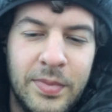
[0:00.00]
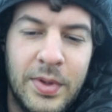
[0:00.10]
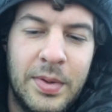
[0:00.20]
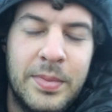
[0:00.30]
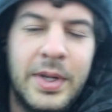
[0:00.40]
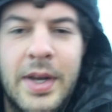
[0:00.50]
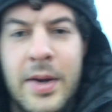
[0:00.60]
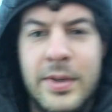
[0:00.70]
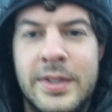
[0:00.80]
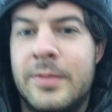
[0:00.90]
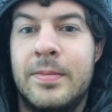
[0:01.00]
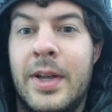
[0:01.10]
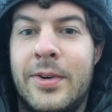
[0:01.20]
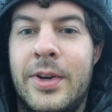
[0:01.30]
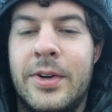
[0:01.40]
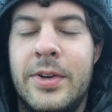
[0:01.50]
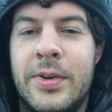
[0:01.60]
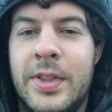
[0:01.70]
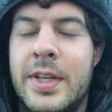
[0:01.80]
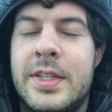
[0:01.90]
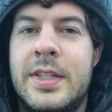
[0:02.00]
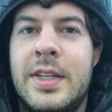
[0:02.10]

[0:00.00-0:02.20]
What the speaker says: But now he's out here doing this.